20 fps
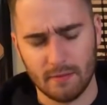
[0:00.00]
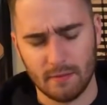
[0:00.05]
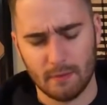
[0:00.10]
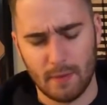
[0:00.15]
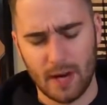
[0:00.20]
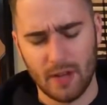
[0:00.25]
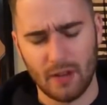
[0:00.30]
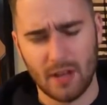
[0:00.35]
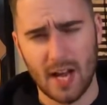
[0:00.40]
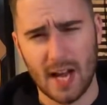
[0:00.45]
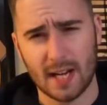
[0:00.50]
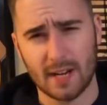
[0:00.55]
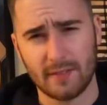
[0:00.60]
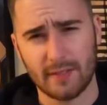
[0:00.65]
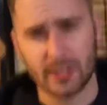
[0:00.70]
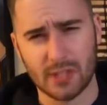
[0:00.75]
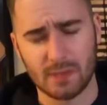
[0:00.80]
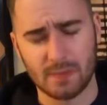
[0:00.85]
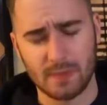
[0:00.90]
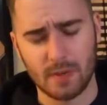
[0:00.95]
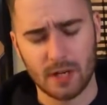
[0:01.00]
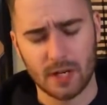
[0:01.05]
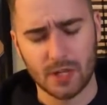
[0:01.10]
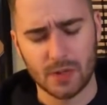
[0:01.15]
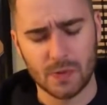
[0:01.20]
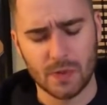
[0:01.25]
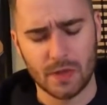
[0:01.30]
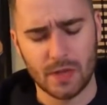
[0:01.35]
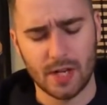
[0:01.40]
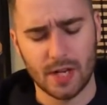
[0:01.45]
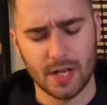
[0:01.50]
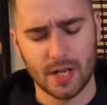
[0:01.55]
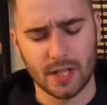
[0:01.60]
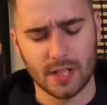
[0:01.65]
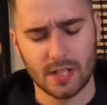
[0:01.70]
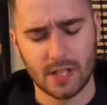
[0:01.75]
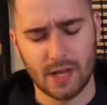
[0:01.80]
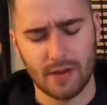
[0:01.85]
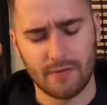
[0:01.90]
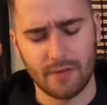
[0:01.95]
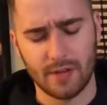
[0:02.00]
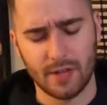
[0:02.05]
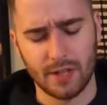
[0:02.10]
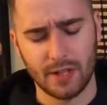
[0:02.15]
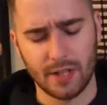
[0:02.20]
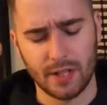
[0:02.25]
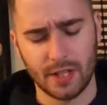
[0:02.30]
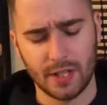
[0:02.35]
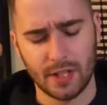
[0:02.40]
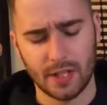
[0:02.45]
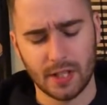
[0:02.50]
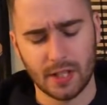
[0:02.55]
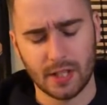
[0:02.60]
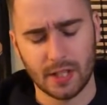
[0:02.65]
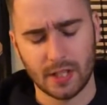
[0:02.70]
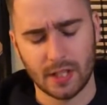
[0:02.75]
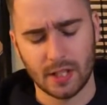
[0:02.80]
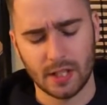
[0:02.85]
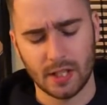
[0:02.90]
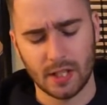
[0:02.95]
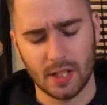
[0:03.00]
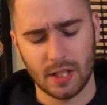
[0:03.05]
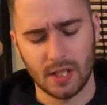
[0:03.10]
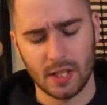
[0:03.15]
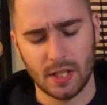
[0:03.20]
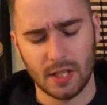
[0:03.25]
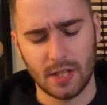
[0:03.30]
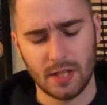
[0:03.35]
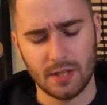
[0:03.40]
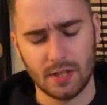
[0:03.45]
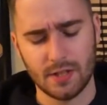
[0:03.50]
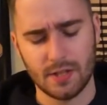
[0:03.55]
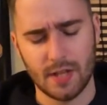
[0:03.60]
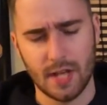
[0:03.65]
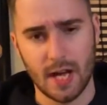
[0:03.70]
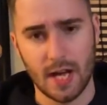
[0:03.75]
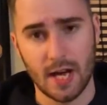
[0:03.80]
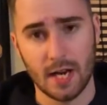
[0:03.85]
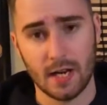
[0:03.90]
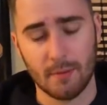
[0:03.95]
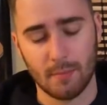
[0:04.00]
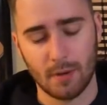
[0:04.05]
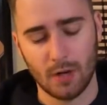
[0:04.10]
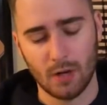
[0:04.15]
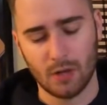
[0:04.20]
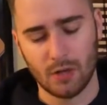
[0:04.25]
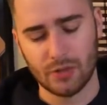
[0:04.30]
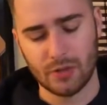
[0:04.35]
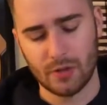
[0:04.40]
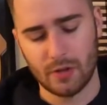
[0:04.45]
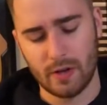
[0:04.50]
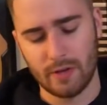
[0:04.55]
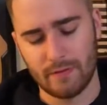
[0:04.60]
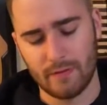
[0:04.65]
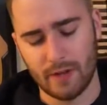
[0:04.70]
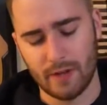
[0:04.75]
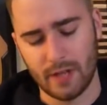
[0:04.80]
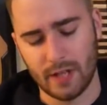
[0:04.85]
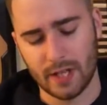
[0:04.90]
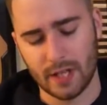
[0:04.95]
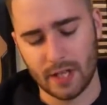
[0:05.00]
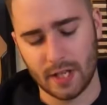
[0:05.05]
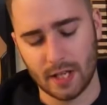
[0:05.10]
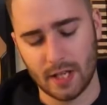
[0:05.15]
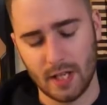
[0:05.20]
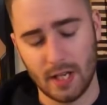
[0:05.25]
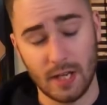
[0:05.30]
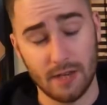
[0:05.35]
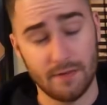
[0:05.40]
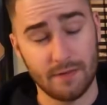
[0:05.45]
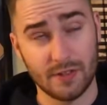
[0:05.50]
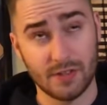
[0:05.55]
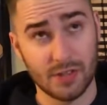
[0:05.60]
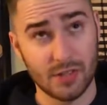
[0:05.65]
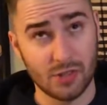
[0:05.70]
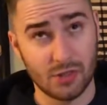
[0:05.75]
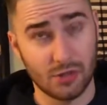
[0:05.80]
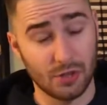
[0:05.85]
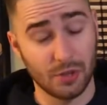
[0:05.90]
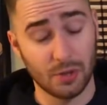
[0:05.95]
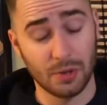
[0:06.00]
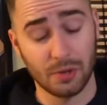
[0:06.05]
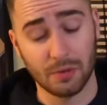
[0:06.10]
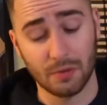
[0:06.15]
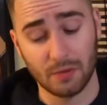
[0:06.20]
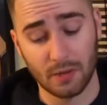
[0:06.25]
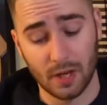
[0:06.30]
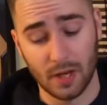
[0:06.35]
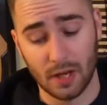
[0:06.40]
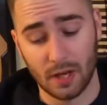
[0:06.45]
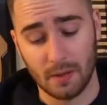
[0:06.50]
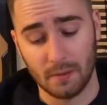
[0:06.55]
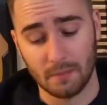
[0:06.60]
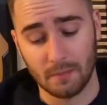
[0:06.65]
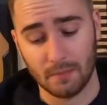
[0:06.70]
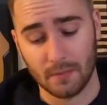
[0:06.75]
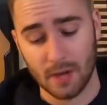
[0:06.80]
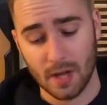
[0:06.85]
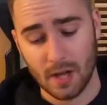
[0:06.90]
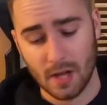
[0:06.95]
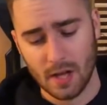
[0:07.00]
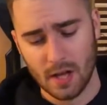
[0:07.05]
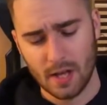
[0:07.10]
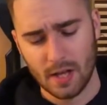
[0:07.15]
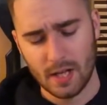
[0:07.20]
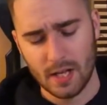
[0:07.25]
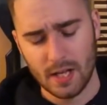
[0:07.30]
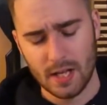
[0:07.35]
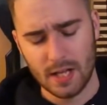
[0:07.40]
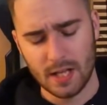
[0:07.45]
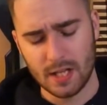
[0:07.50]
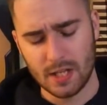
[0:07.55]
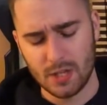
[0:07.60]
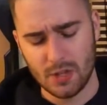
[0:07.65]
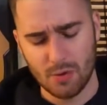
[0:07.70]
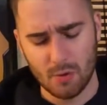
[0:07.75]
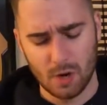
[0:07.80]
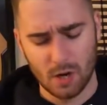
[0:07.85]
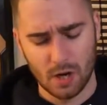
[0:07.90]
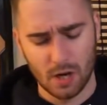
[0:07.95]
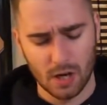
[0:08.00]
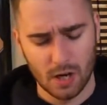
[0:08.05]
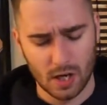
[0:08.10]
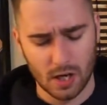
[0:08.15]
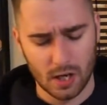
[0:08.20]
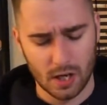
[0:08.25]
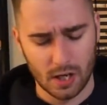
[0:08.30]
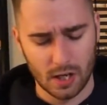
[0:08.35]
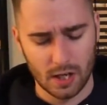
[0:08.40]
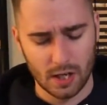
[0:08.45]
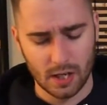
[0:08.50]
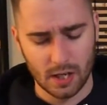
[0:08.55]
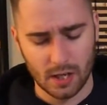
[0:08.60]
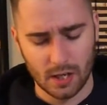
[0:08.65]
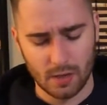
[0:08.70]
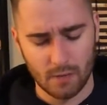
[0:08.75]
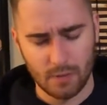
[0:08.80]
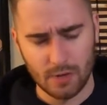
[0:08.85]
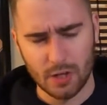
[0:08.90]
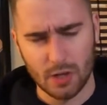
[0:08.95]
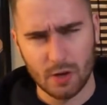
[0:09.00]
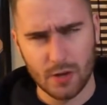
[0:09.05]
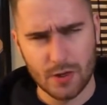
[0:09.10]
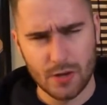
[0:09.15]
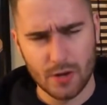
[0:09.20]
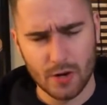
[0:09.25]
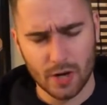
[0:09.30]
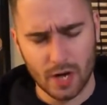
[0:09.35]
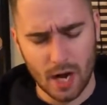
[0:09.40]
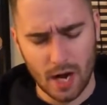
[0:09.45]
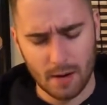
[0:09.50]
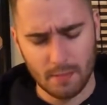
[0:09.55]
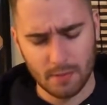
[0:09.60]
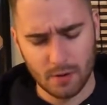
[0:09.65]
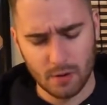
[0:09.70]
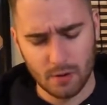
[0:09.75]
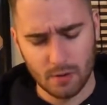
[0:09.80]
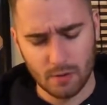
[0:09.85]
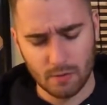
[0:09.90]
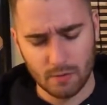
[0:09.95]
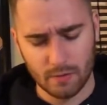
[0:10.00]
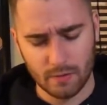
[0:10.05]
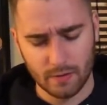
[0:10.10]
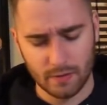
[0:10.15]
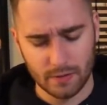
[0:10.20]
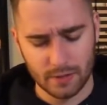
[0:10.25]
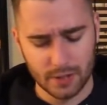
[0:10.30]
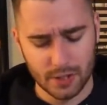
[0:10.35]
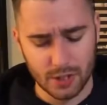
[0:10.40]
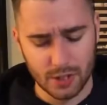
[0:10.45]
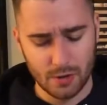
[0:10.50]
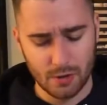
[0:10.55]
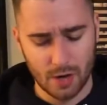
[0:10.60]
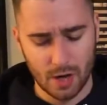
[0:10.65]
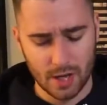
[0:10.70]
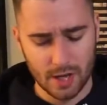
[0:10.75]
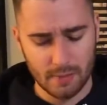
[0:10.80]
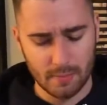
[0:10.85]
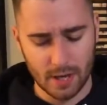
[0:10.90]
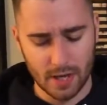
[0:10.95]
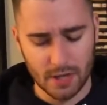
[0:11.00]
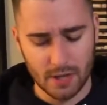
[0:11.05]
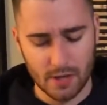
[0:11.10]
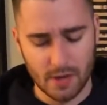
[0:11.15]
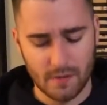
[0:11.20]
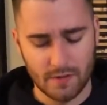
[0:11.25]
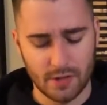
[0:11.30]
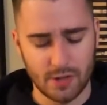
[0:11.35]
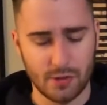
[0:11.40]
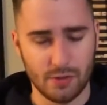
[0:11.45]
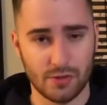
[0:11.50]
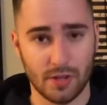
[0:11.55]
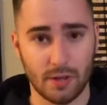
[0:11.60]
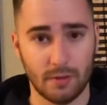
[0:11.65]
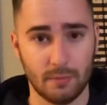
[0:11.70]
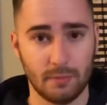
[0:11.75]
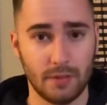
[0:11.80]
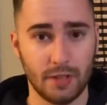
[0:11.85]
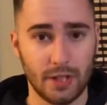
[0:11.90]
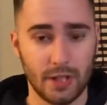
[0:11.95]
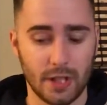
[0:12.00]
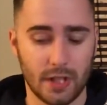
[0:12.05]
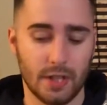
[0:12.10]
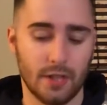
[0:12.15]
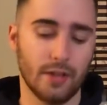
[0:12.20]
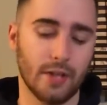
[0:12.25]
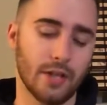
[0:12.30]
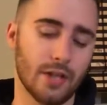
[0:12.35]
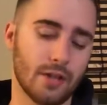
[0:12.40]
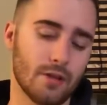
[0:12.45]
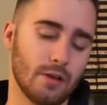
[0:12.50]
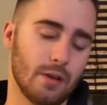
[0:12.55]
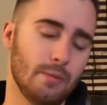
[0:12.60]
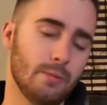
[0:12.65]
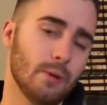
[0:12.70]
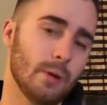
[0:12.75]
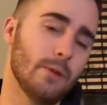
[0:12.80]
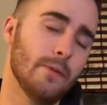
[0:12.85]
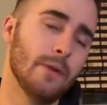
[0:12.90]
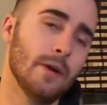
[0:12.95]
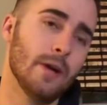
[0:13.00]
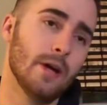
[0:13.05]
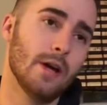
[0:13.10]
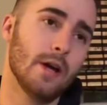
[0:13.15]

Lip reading: my lack of experience with the deck definitely hindered that. But also I felt like, and if this is true, when you're going through your combo to do Honeybot, you have to use Ibly and Link Karibo,